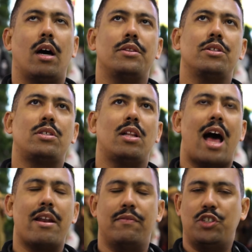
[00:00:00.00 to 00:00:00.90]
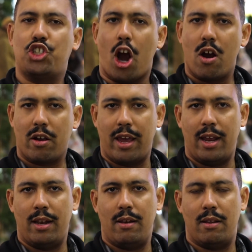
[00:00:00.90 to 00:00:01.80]
there's a lot of
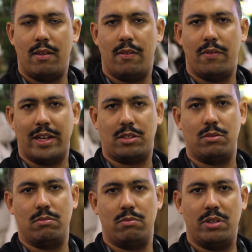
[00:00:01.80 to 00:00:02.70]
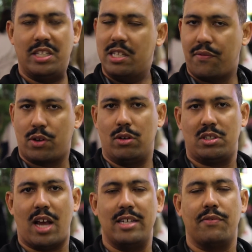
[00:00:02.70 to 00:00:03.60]
jargon that's really
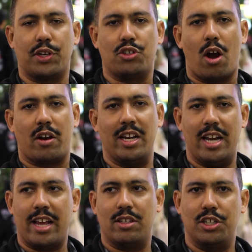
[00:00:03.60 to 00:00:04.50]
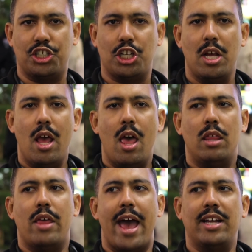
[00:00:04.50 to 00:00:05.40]
difficult scientific jargon in English
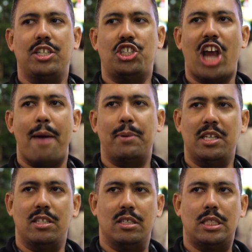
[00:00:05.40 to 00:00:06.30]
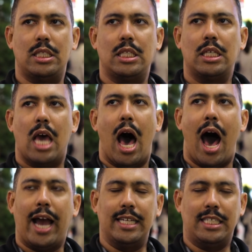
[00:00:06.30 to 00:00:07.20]
that Japanese
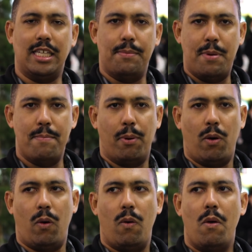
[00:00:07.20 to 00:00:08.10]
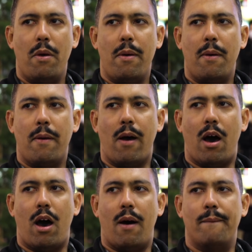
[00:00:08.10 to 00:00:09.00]
IT people
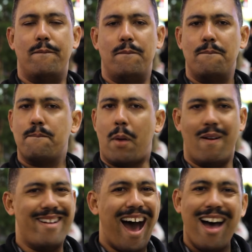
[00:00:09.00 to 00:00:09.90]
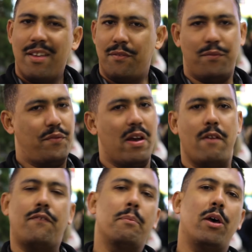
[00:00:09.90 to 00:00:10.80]
are not
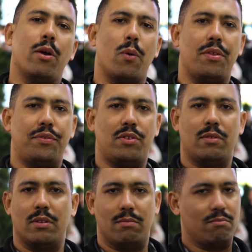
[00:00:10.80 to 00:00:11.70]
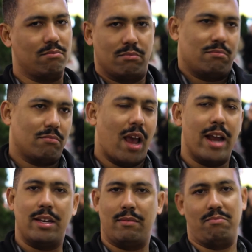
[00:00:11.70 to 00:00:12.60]
very familiar with,
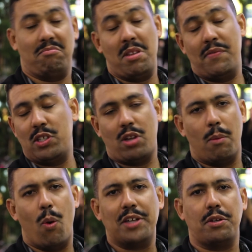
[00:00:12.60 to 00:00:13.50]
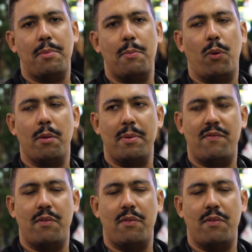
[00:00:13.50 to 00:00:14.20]
and even some Western people wouldn't be